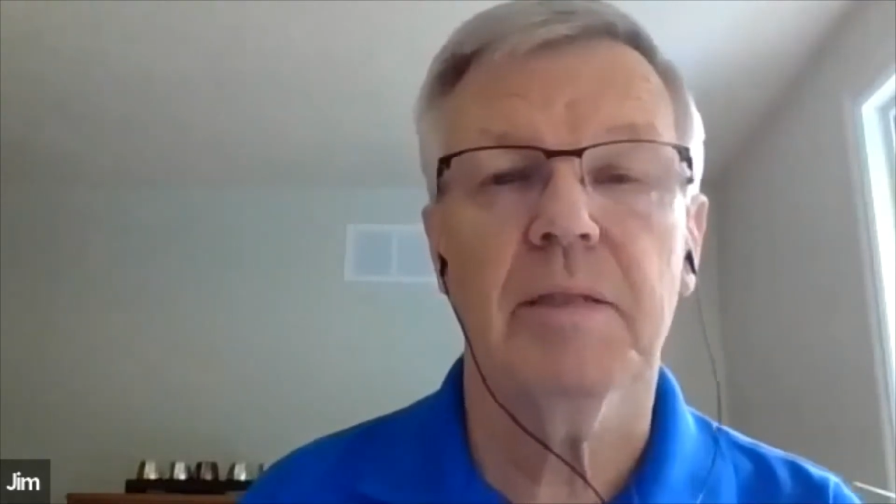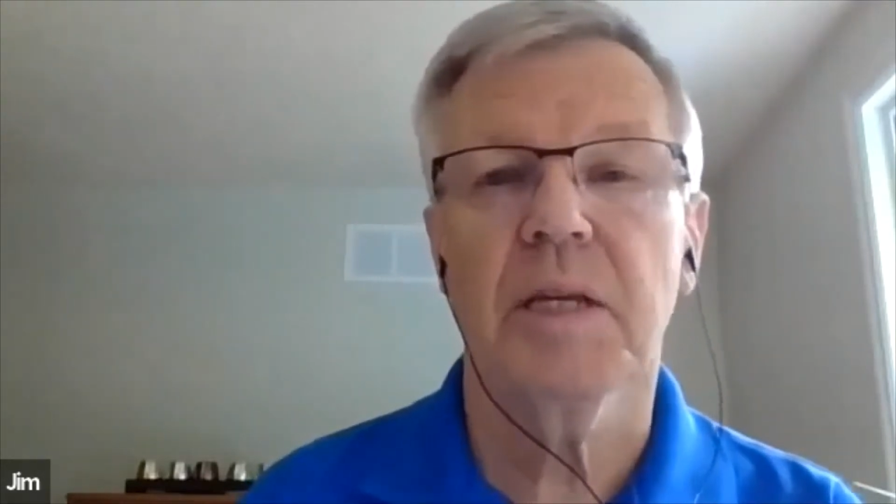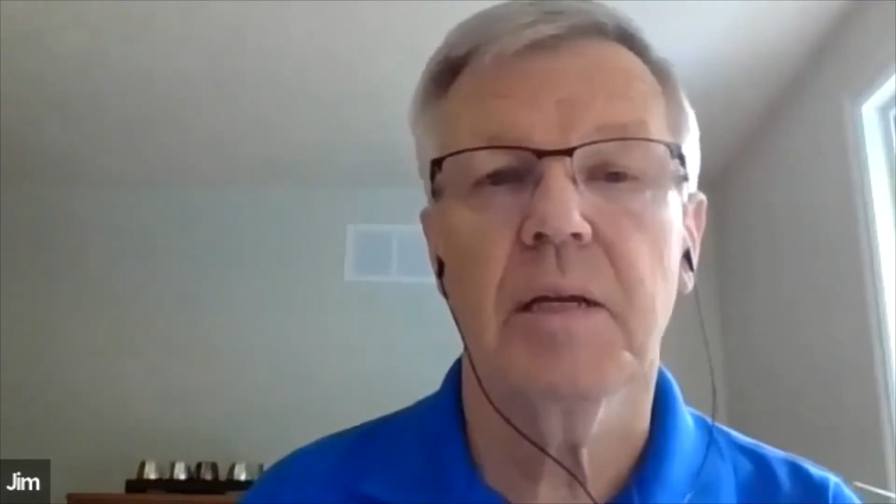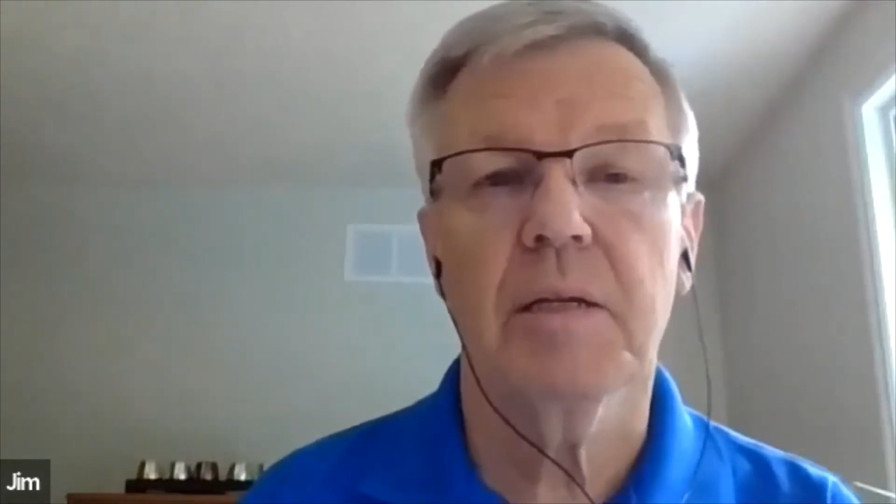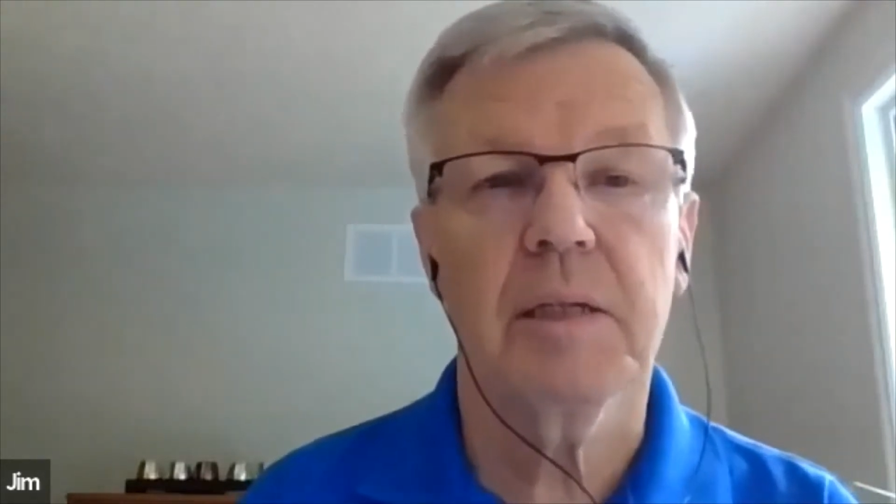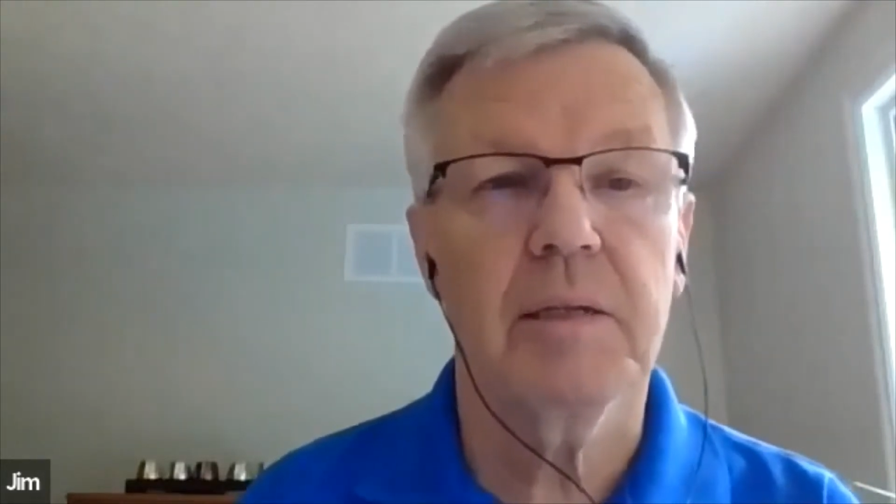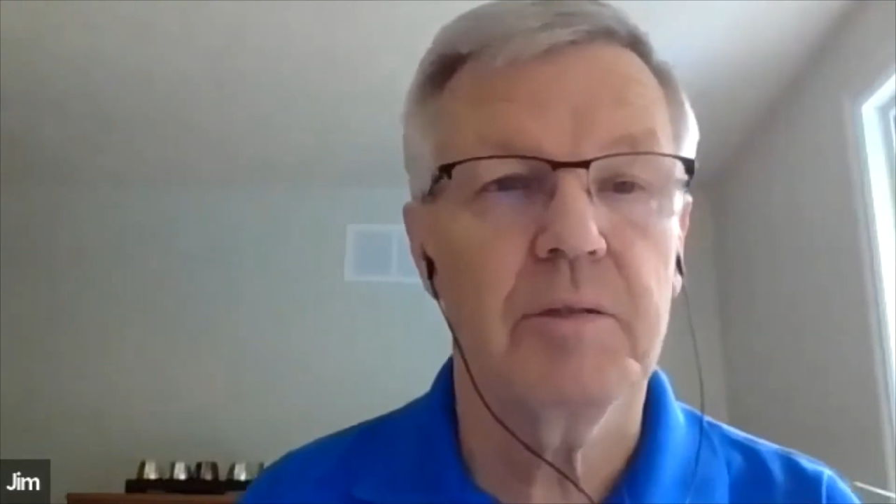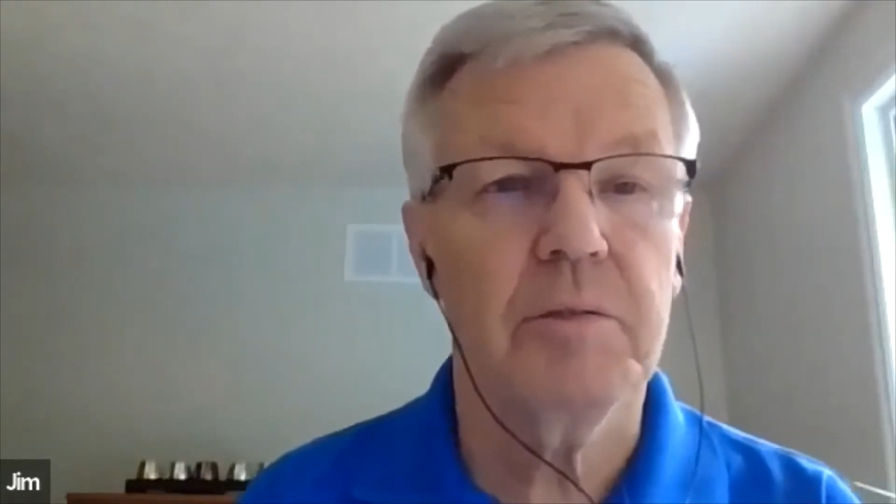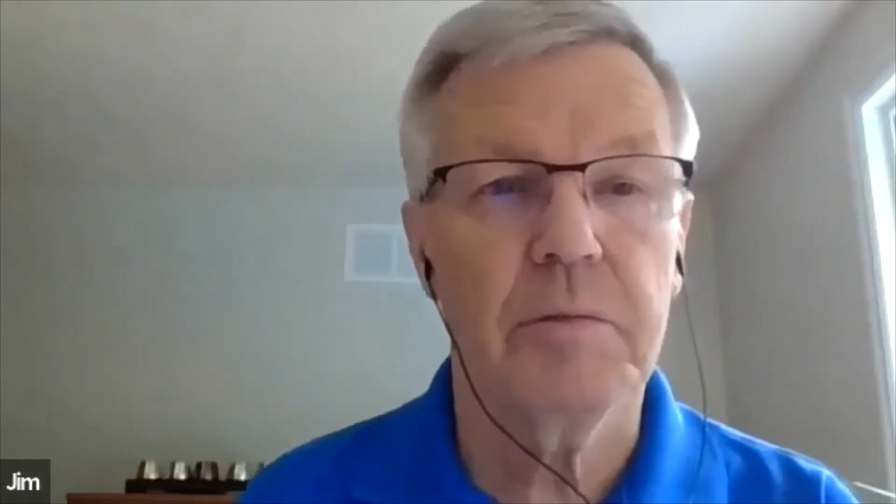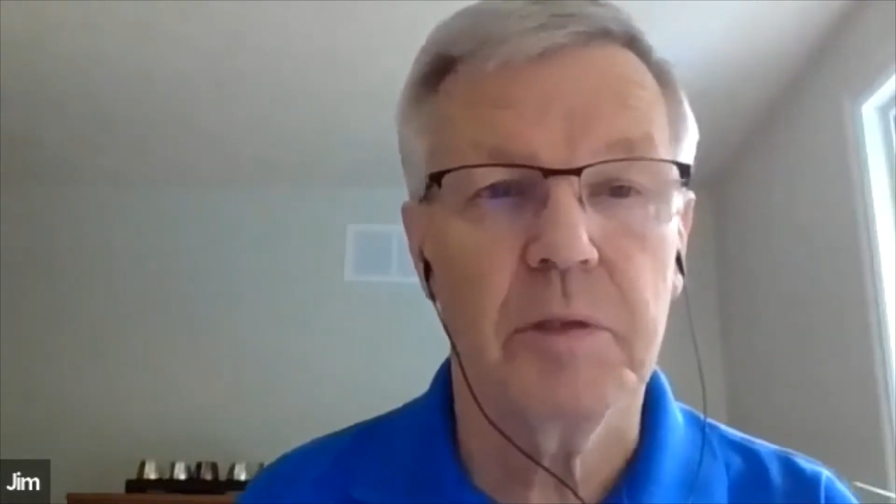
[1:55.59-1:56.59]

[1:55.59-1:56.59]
sanitizer,